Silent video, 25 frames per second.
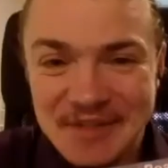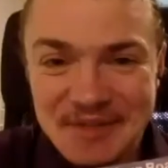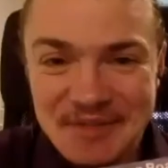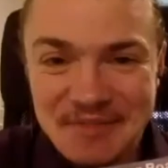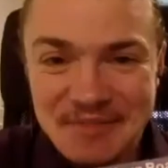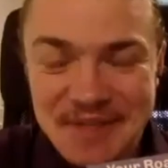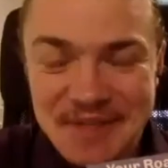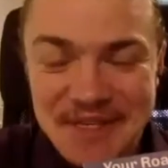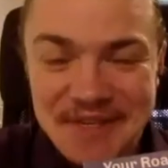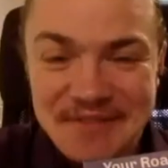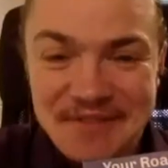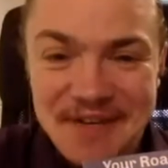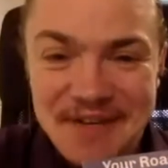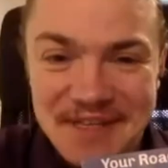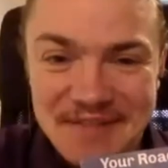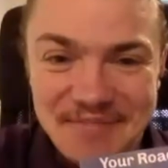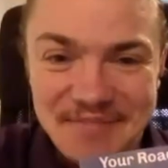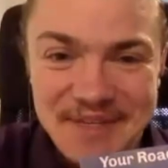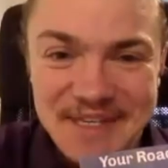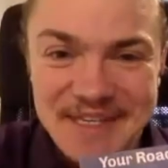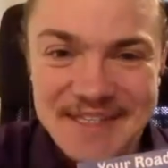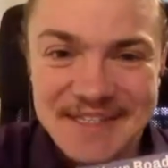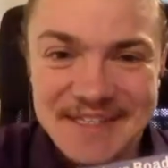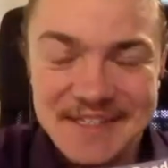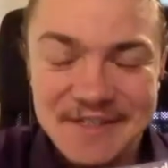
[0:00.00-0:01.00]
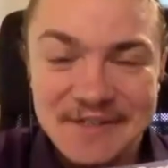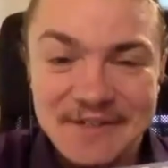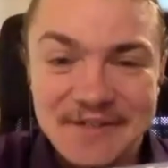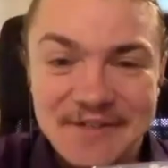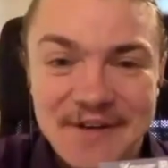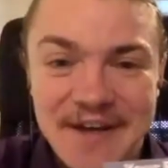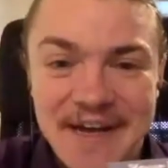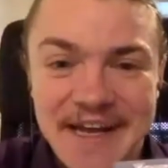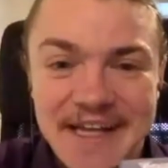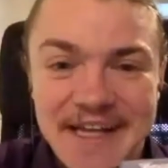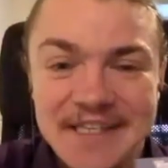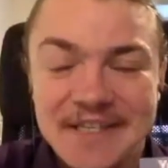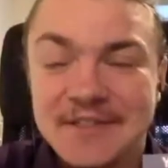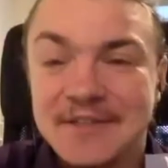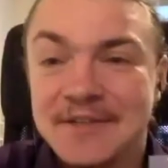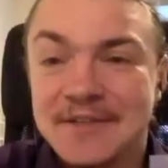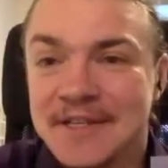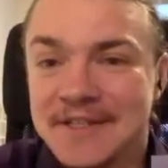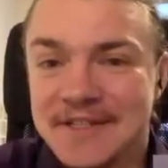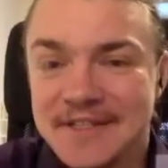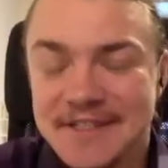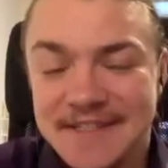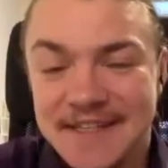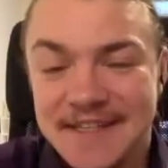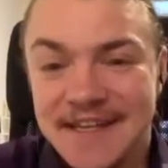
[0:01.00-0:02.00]
B1, B2, and you don't
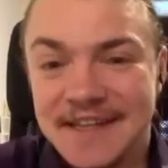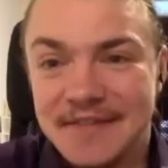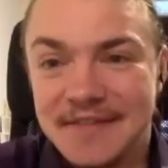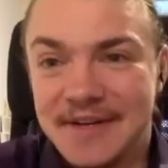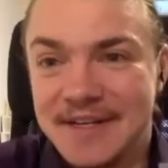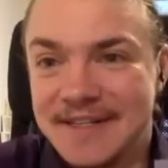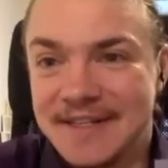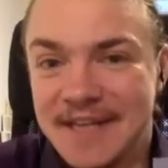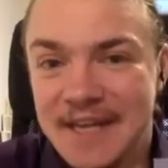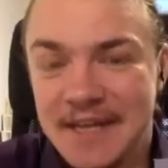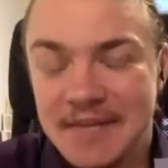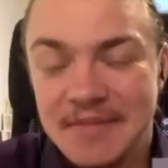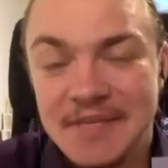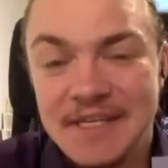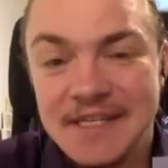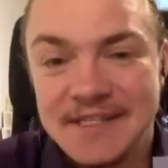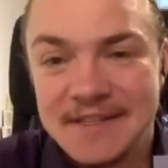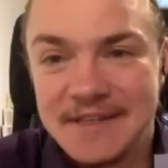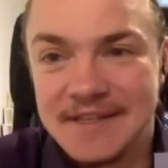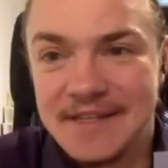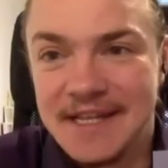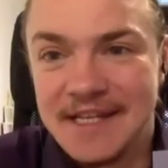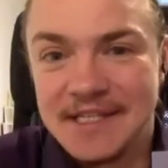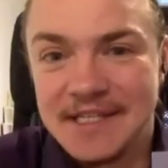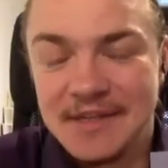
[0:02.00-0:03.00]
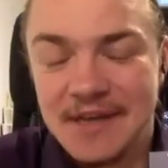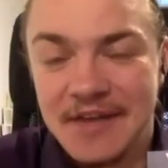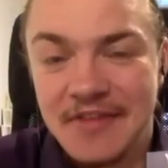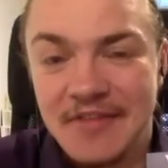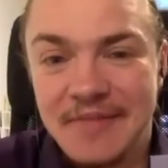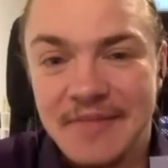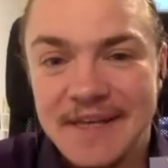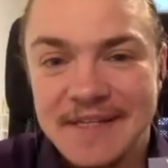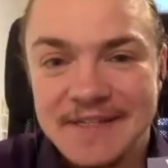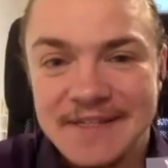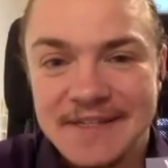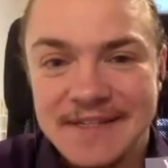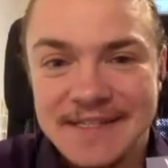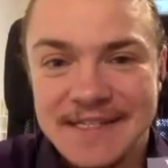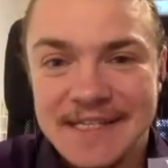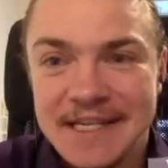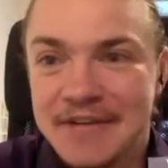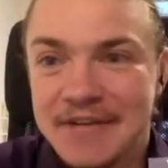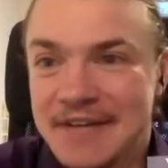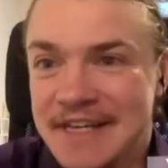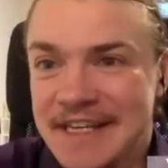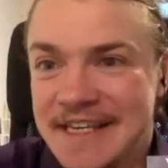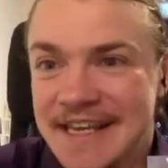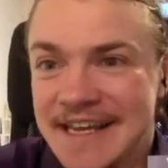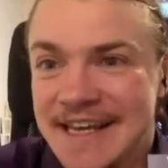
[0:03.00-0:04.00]
understand what that means unless you have a master's
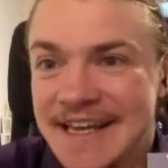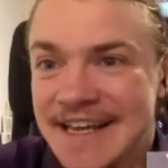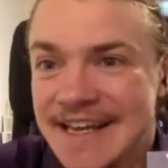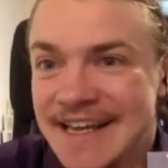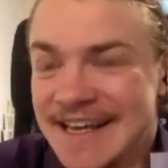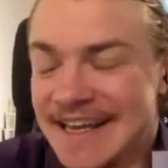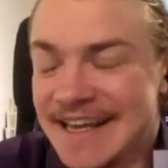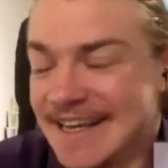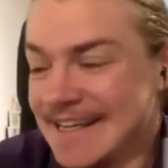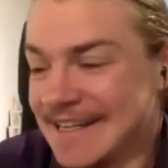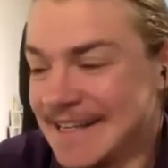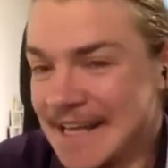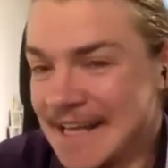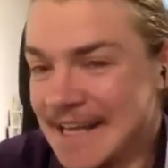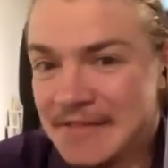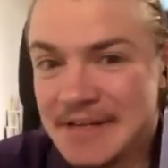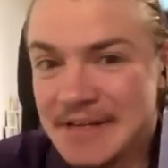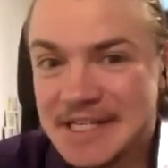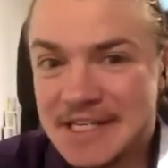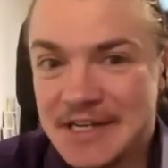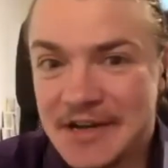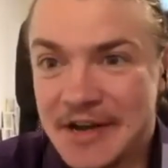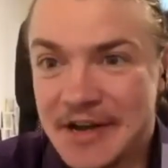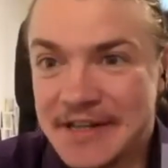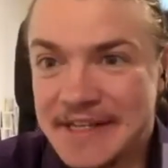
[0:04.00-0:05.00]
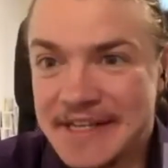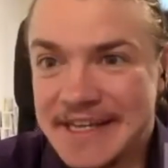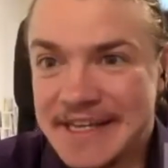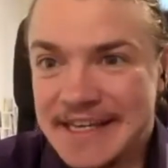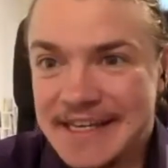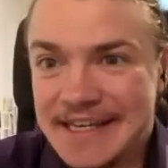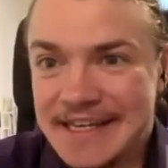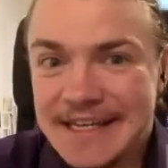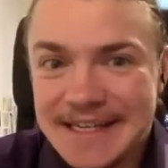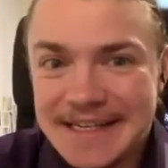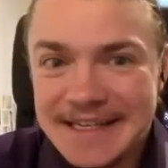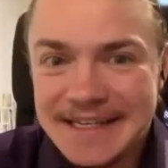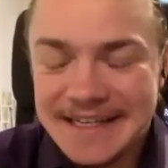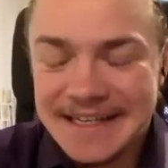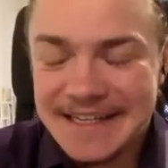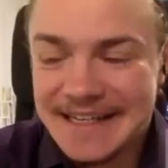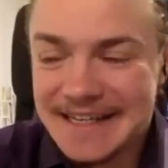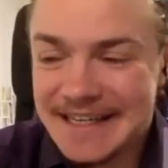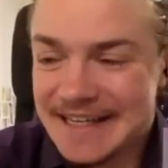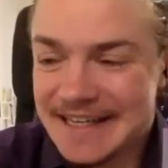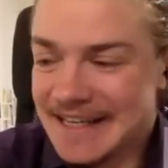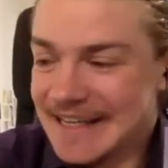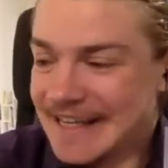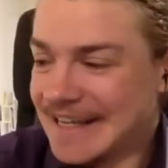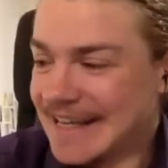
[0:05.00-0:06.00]
degree in language learning.
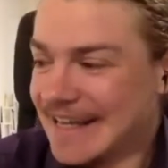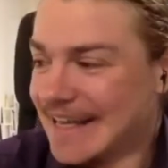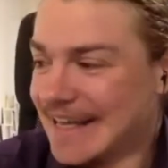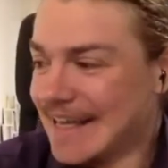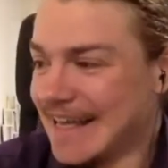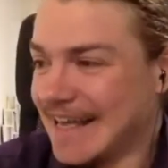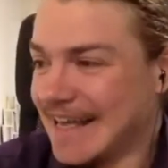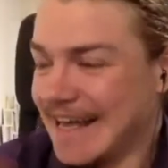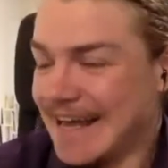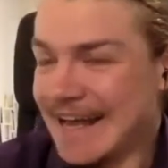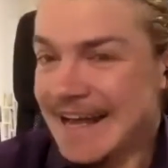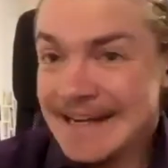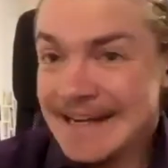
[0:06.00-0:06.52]
And